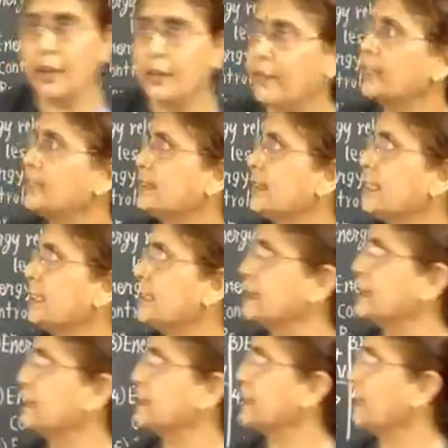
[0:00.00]
First is,
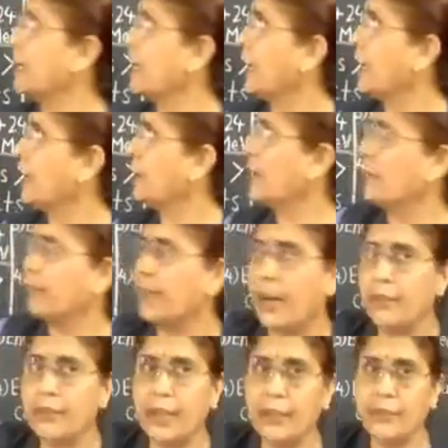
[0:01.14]
we
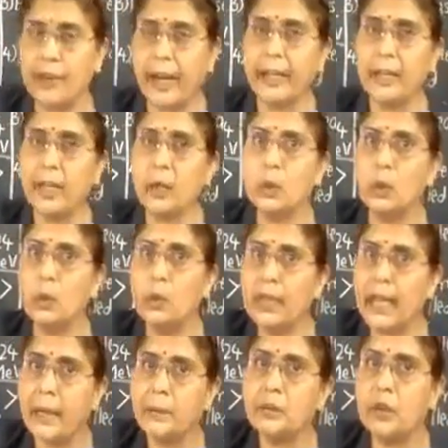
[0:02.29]
have defined two
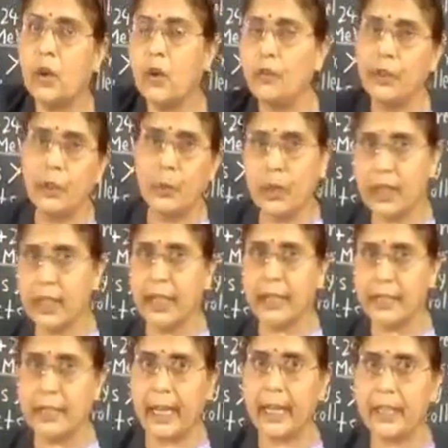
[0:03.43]
types of nuclear
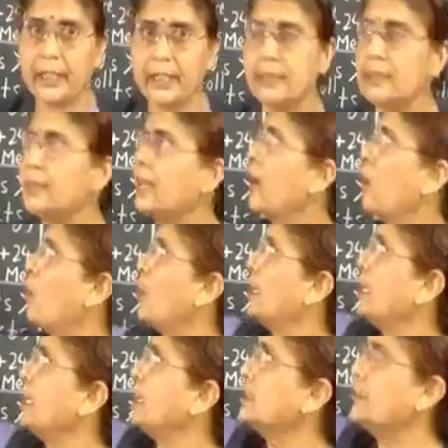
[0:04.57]
reactions.
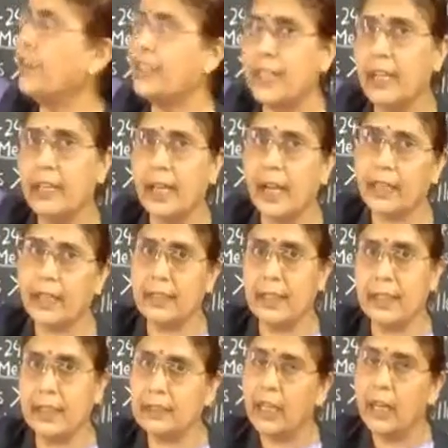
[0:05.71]
One is fission, another
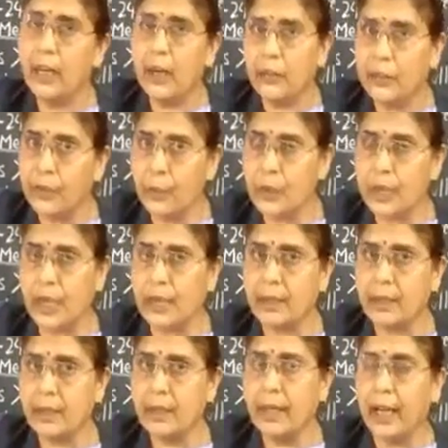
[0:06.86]
is fusion.